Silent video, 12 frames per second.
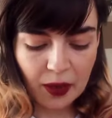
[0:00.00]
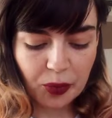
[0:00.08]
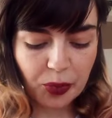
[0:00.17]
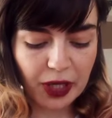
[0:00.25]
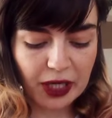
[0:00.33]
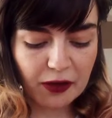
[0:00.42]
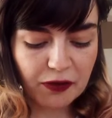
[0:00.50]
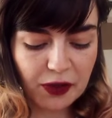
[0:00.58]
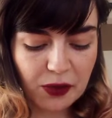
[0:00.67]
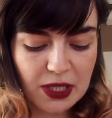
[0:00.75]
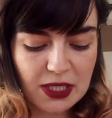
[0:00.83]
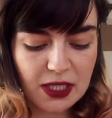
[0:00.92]
but if it
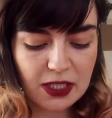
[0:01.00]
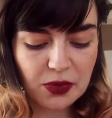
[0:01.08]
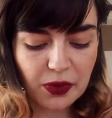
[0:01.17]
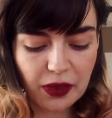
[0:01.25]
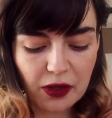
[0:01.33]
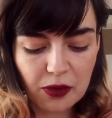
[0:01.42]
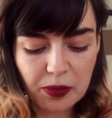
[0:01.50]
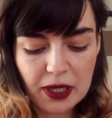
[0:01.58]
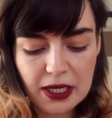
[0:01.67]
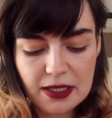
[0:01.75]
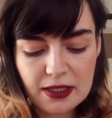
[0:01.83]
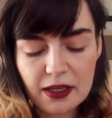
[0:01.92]
resonates with you,
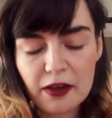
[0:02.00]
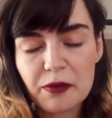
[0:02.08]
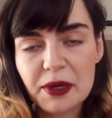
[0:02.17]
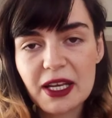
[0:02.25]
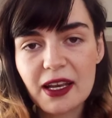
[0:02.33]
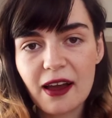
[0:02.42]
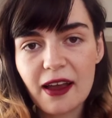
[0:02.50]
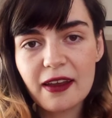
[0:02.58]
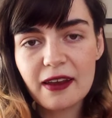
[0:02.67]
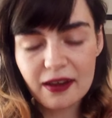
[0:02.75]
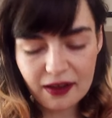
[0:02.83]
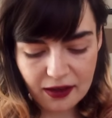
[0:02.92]
please give me a like.
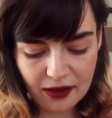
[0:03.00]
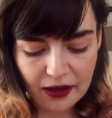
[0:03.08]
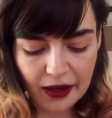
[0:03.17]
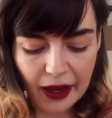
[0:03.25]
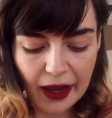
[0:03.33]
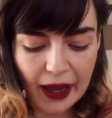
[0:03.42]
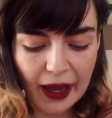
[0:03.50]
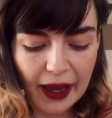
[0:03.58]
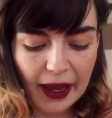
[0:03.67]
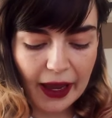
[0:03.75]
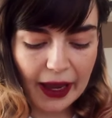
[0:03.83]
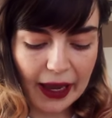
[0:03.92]

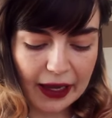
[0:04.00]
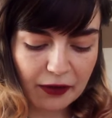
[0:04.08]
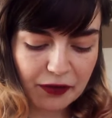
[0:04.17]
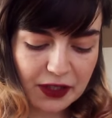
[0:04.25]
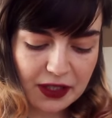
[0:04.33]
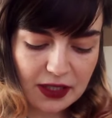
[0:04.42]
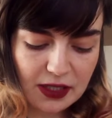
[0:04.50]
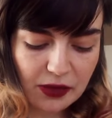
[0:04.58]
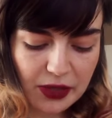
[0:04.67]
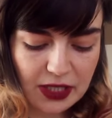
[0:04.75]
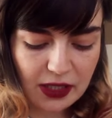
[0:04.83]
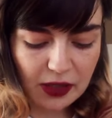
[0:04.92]
And if it doesn't
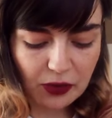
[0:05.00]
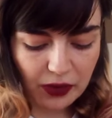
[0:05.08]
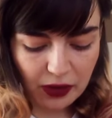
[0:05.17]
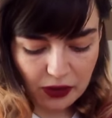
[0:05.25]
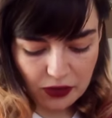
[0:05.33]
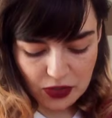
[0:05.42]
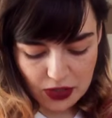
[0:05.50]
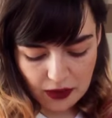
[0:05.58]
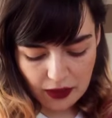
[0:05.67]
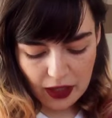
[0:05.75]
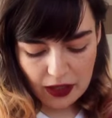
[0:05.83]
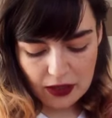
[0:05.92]
resonate with you,
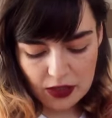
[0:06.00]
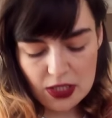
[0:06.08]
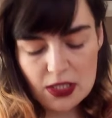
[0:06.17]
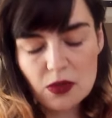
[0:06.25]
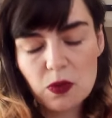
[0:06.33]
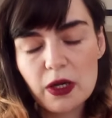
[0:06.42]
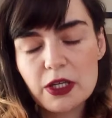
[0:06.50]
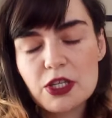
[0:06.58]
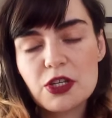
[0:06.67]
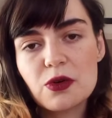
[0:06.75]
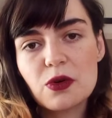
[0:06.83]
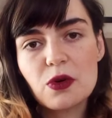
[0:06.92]
then just watch
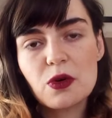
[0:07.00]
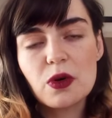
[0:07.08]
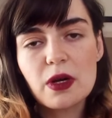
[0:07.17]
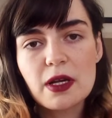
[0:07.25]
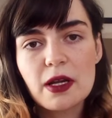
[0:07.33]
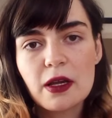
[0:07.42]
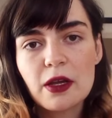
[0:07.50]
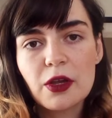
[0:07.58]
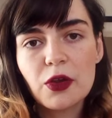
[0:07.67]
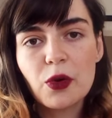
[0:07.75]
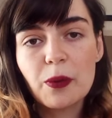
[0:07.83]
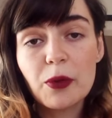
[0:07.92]
your,
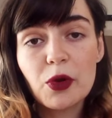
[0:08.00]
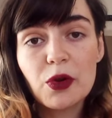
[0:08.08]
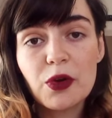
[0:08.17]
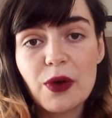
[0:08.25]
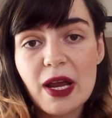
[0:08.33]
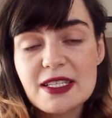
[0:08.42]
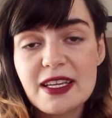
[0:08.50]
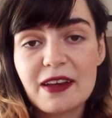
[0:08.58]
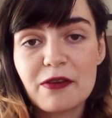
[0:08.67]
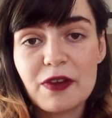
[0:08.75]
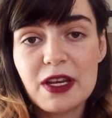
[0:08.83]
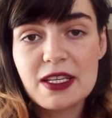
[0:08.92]
your Moon, Rising and
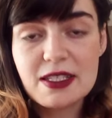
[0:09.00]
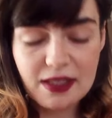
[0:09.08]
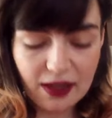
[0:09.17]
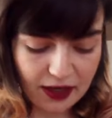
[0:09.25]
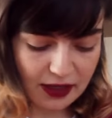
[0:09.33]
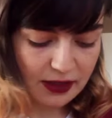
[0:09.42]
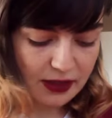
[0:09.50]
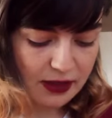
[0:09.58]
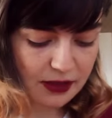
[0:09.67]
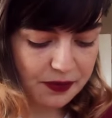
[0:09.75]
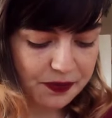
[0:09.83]
Venus signs.